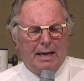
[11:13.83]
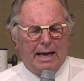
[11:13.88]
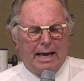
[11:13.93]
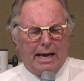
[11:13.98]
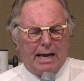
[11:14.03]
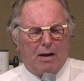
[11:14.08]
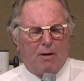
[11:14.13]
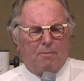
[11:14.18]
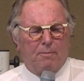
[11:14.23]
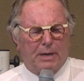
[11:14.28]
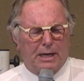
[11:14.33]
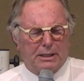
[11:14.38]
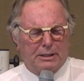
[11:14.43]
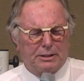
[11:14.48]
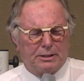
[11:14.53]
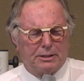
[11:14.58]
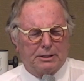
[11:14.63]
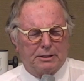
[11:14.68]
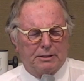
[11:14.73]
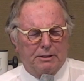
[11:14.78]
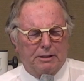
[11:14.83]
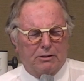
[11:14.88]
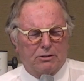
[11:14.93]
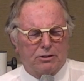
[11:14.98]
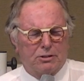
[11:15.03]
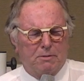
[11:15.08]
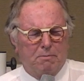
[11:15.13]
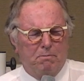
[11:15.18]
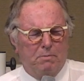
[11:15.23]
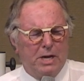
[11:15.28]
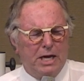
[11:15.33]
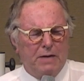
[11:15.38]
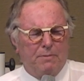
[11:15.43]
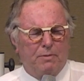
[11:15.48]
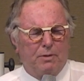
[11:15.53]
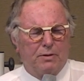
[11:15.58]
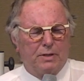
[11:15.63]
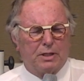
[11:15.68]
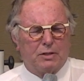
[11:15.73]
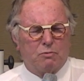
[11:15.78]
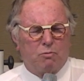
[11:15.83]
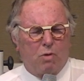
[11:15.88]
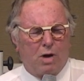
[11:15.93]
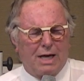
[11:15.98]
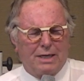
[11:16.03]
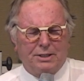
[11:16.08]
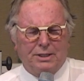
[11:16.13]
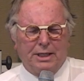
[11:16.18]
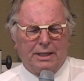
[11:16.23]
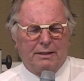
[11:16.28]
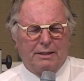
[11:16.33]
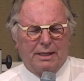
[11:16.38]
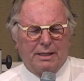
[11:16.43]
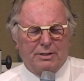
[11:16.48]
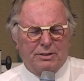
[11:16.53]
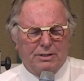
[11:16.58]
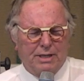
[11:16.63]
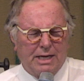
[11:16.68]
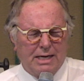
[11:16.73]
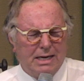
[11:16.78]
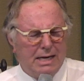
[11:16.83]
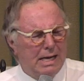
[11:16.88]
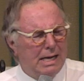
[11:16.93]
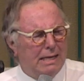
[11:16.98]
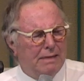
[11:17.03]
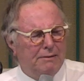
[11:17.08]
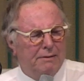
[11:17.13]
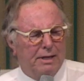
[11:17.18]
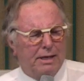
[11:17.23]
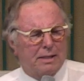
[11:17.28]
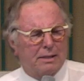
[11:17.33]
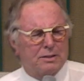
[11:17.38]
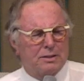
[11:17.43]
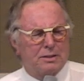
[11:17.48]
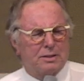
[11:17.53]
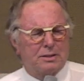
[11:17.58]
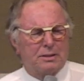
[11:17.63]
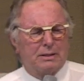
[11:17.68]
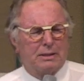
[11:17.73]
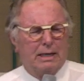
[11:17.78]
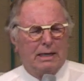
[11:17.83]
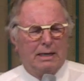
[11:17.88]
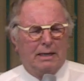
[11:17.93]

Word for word: Help us. There's some people that's watching this that need this.